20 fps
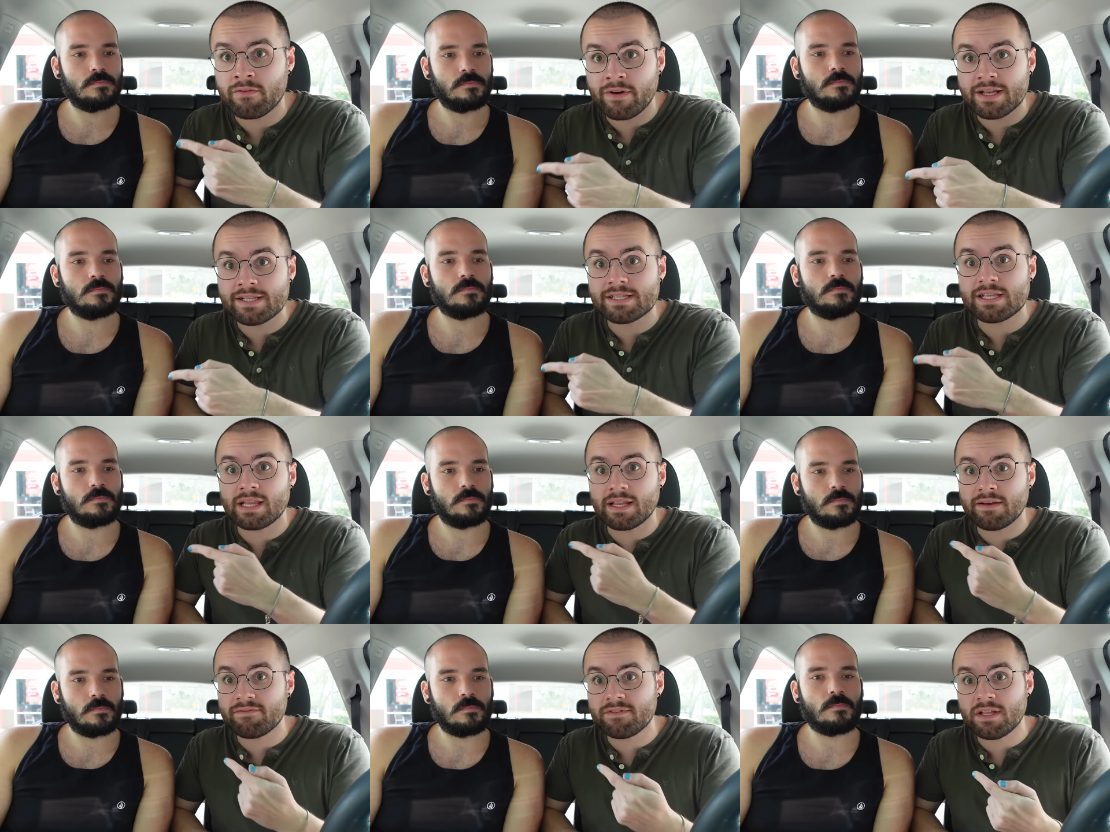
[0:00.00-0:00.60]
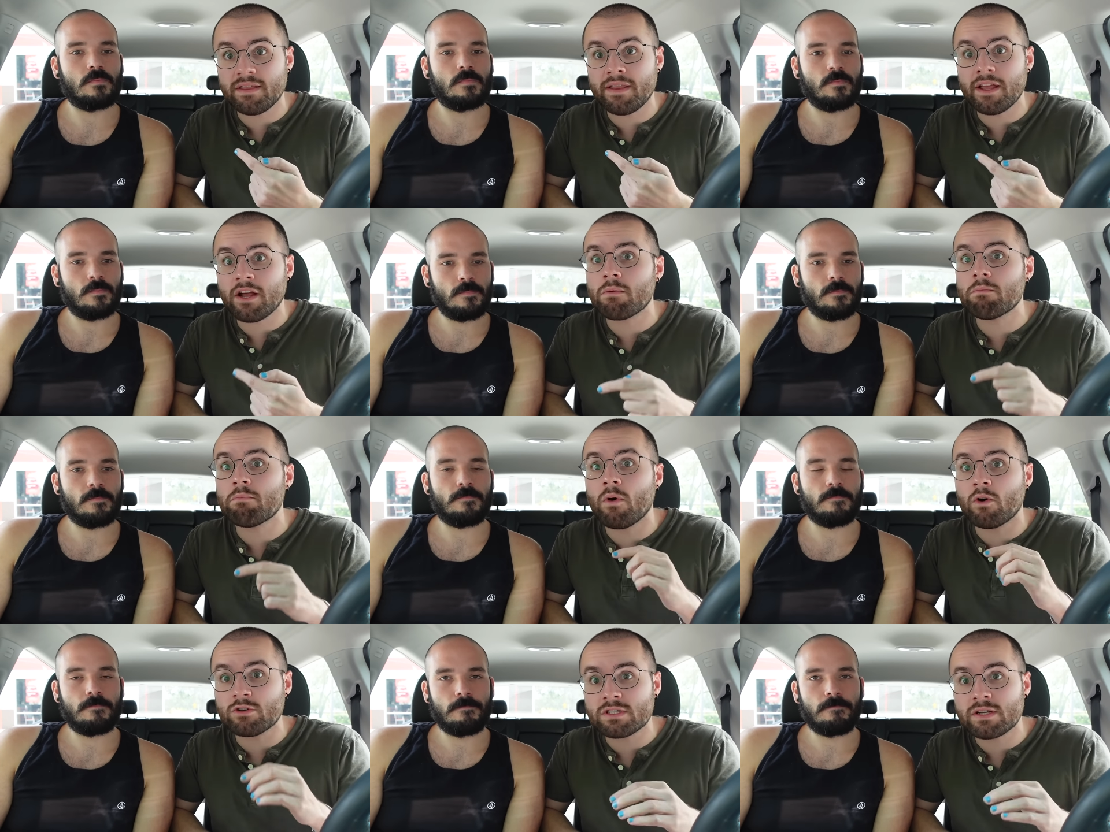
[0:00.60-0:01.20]
Speaker 1: of us lived in
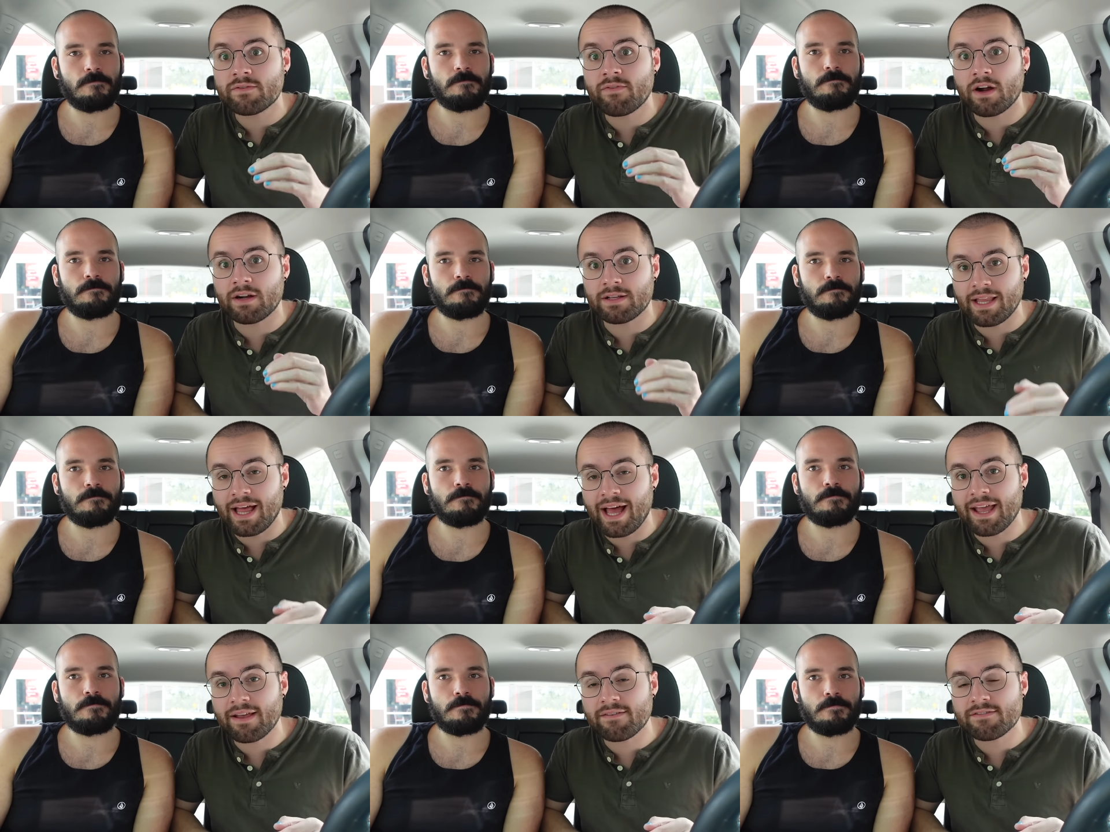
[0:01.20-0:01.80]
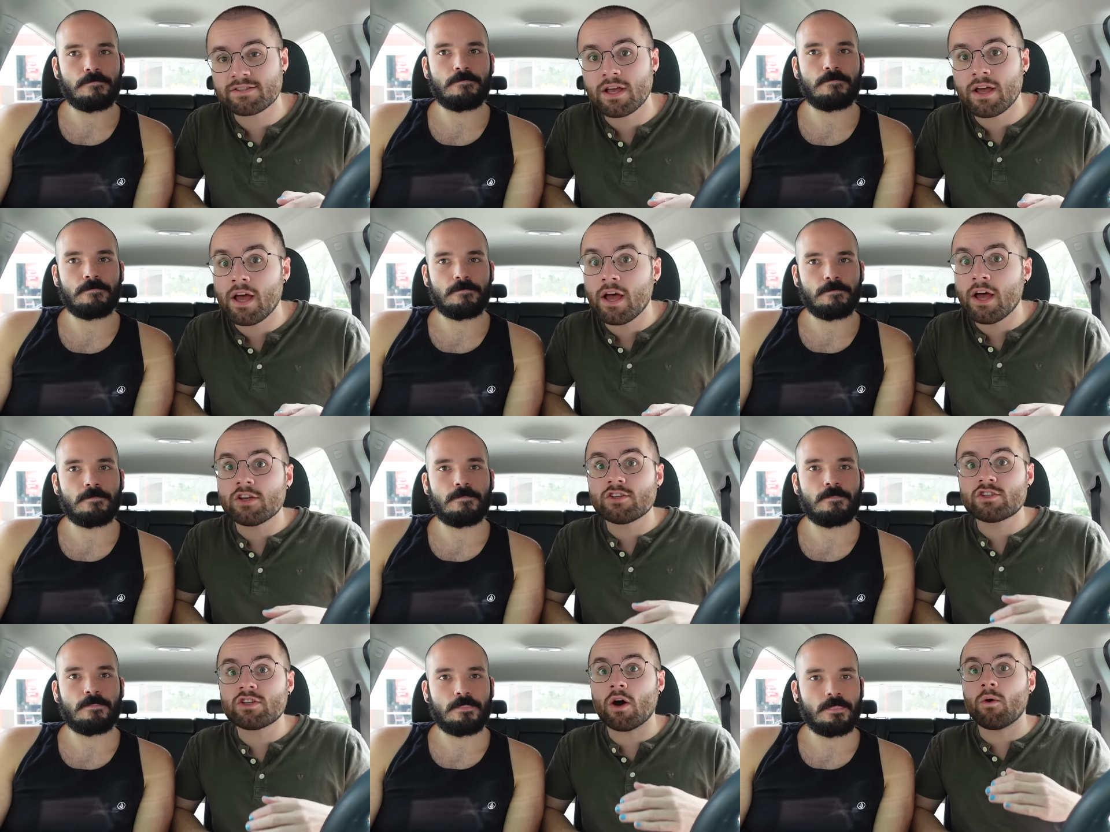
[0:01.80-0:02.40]
there most of our lives.
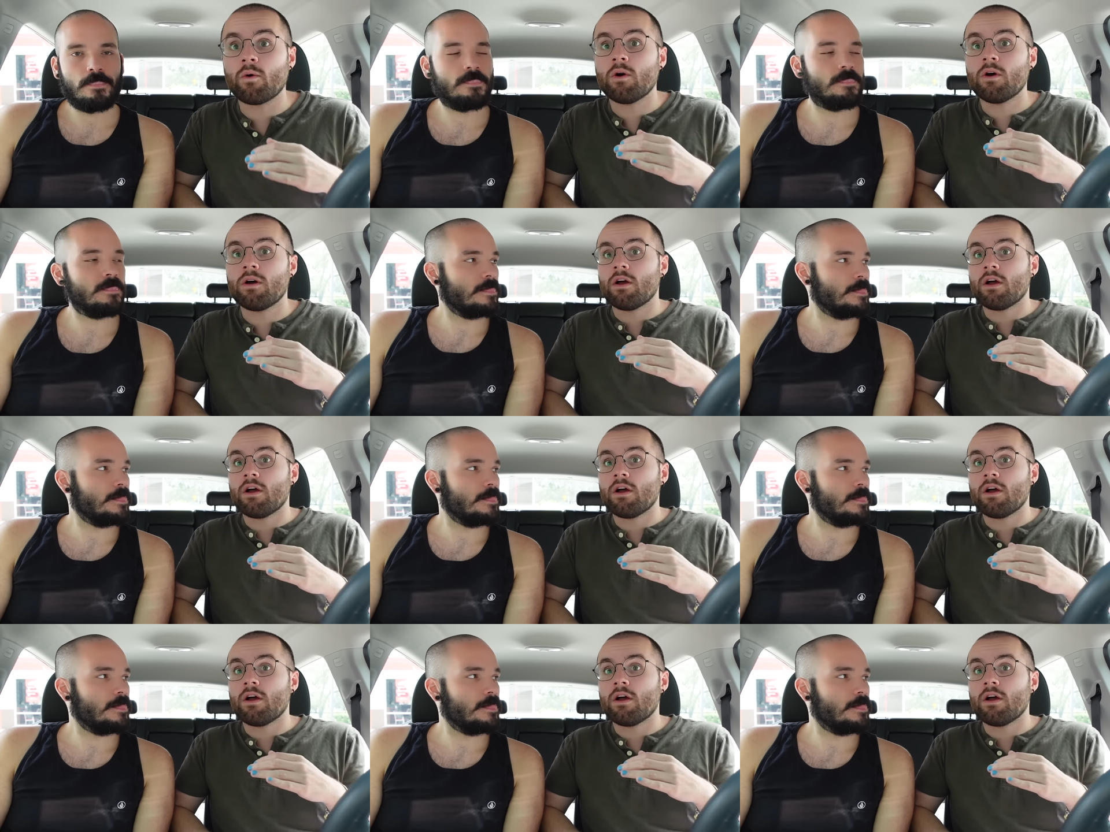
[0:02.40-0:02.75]
So,